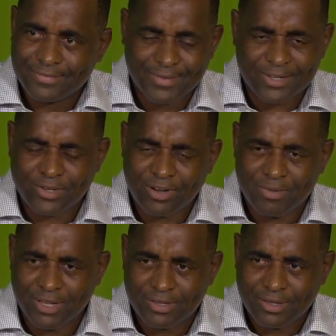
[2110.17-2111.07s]
That shouldn't
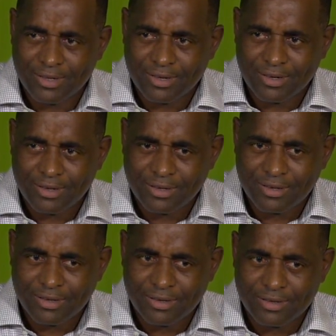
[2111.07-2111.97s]
be.
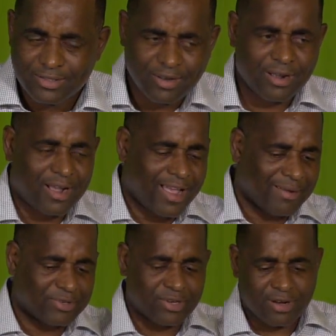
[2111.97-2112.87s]
So I
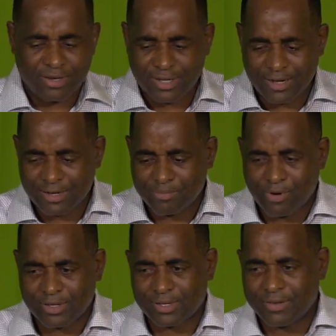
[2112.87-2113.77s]
am sure that the
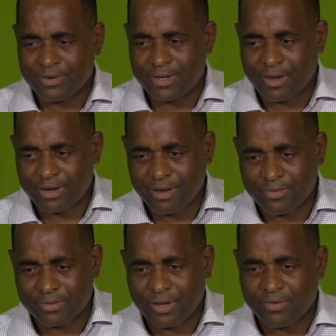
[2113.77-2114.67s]
port, they've
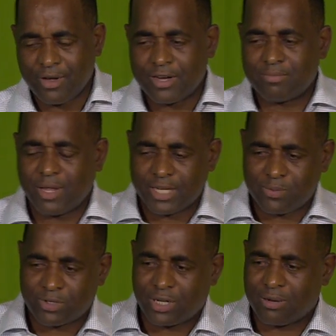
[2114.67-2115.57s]
heard me. I
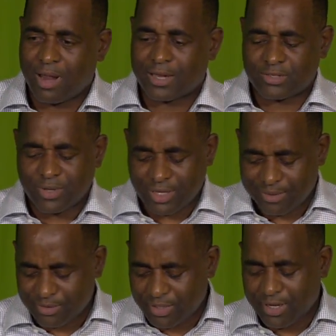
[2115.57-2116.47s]
spoke to them last week, and
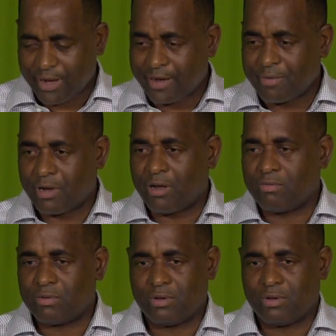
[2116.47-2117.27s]
I'm sure they hear me now.